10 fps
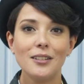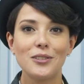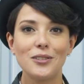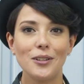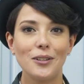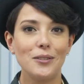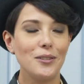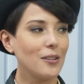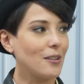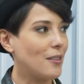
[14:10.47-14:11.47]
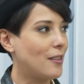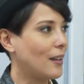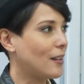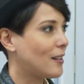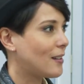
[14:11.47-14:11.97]
so you got to
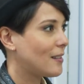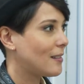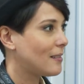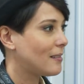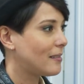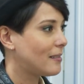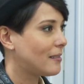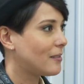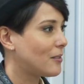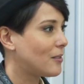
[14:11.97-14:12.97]
think dreamy